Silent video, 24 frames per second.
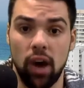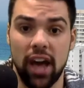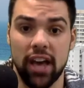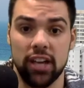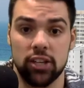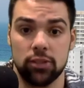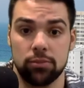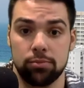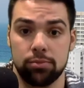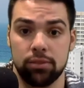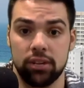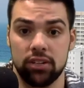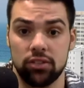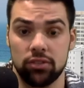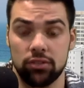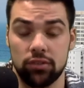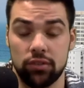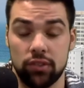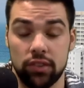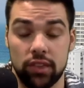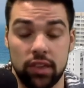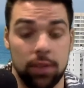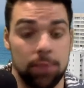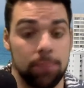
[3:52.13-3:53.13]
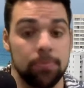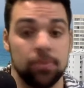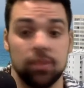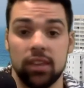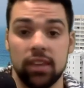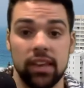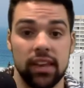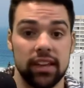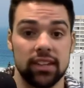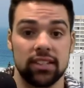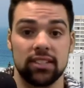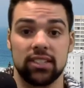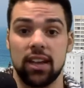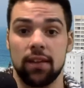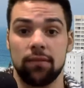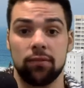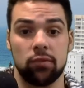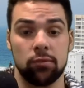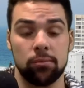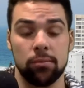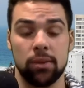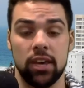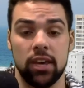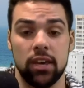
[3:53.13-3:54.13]
aspirations for them, except
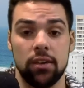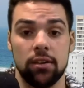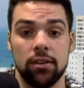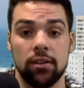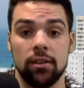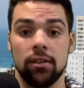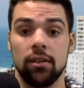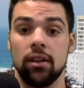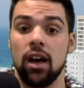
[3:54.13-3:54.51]
for me.